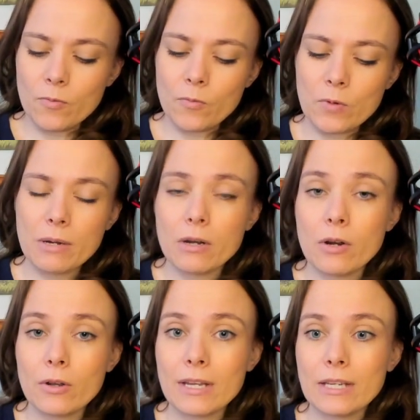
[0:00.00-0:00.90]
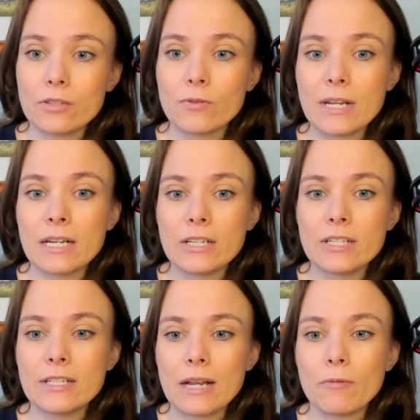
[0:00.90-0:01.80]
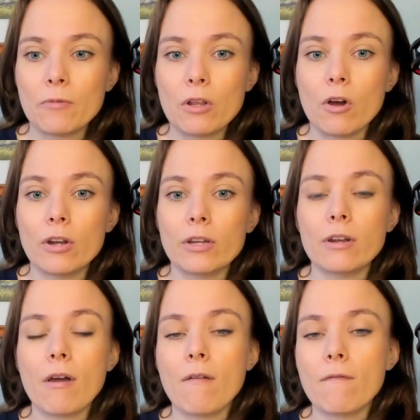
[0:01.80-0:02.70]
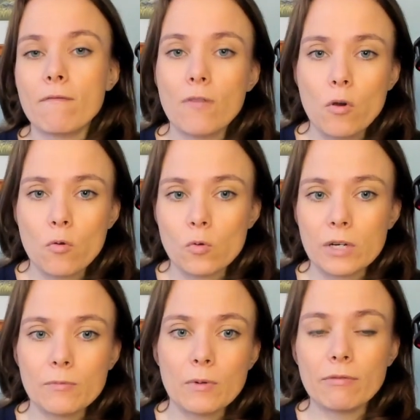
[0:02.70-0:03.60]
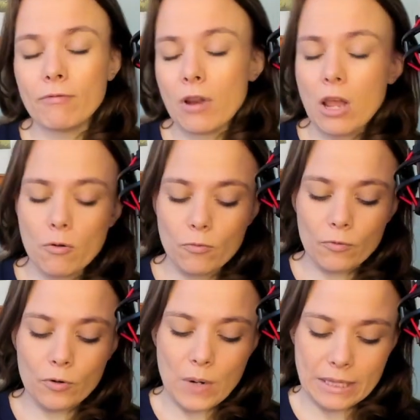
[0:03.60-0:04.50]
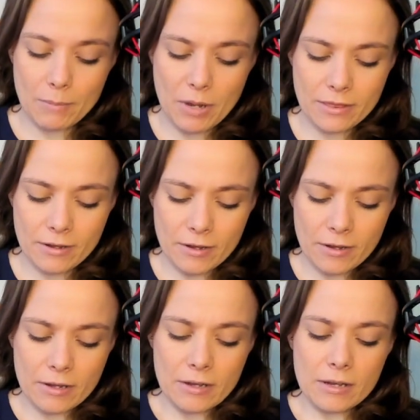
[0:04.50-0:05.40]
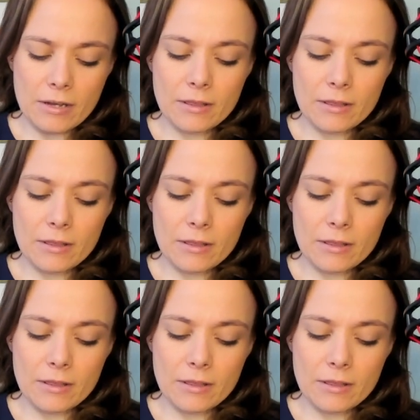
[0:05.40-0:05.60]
we are looking into an energy that will unfold, it will flow throughout the month.